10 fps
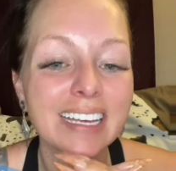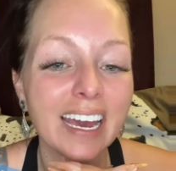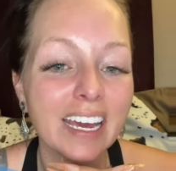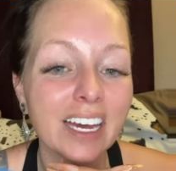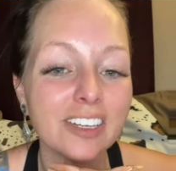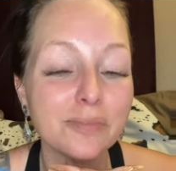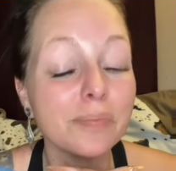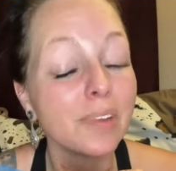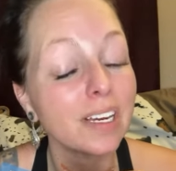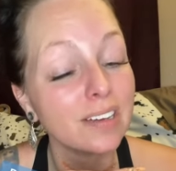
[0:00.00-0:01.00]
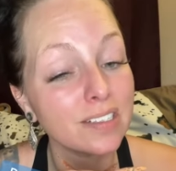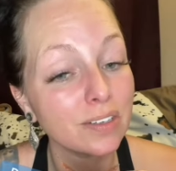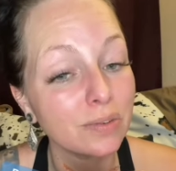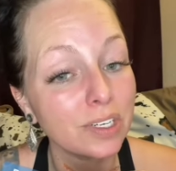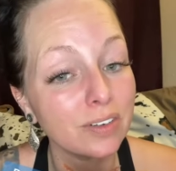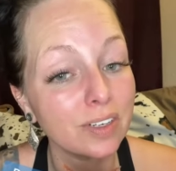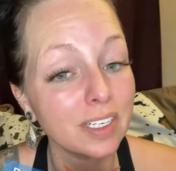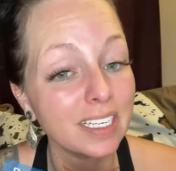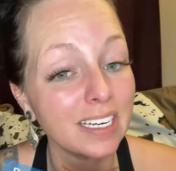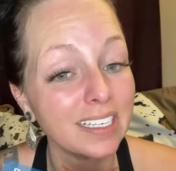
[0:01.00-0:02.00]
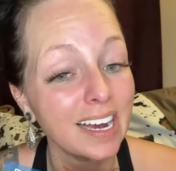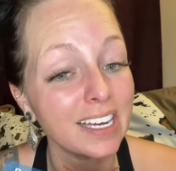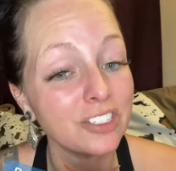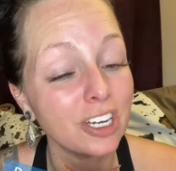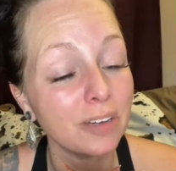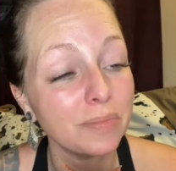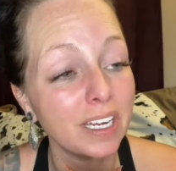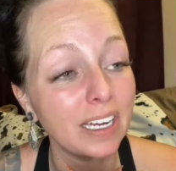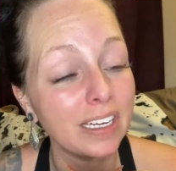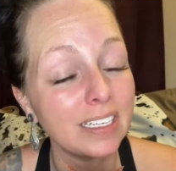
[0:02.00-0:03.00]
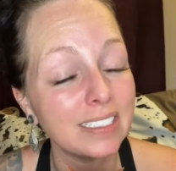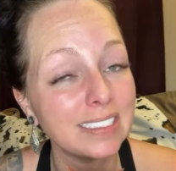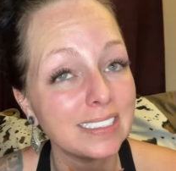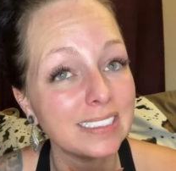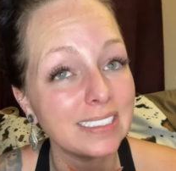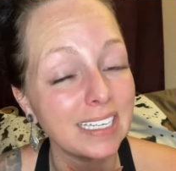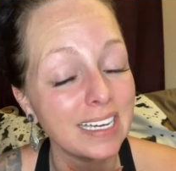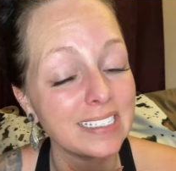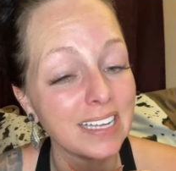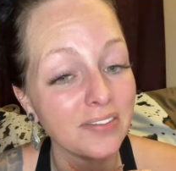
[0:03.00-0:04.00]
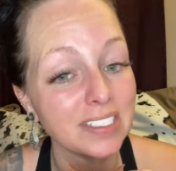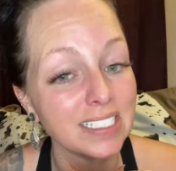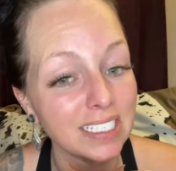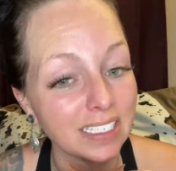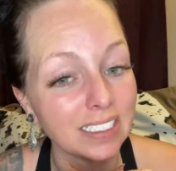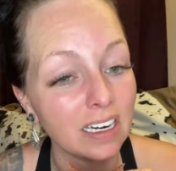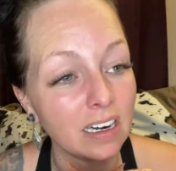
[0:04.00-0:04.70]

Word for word: Hey y'all, so we're doing a Denttach update, day 17.